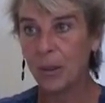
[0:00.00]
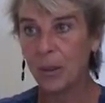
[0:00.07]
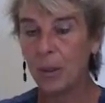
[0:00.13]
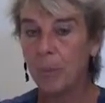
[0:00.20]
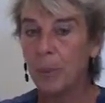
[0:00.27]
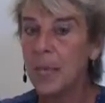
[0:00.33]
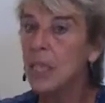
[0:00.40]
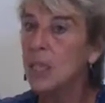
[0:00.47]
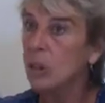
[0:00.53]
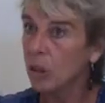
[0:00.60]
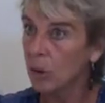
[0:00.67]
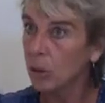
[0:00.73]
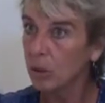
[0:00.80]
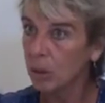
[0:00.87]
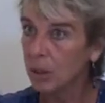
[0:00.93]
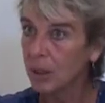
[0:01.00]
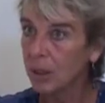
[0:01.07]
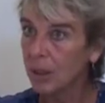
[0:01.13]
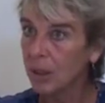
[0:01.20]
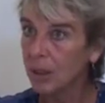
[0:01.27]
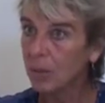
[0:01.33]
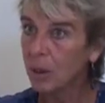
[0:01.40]
The patient knows
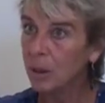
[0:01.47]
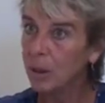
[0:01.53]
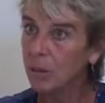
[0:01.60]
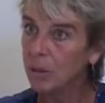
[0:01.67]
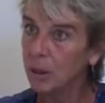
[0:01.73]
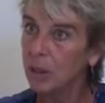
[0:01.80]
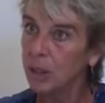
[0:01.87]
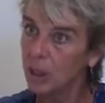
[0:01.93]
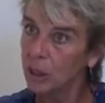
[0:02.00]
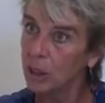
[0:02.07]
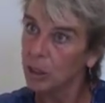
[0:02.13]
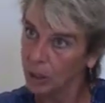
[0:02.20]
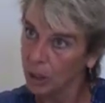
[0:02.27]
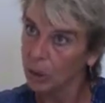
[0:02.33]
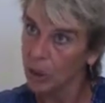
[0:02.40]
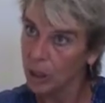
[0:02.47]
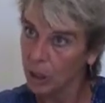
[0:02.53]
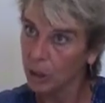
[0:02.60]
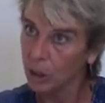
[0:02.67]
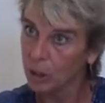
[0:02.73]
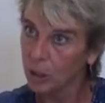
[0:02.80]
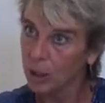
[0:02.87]
but of course he doesn't know he
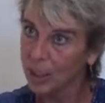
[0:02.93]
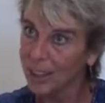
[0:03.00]
knows.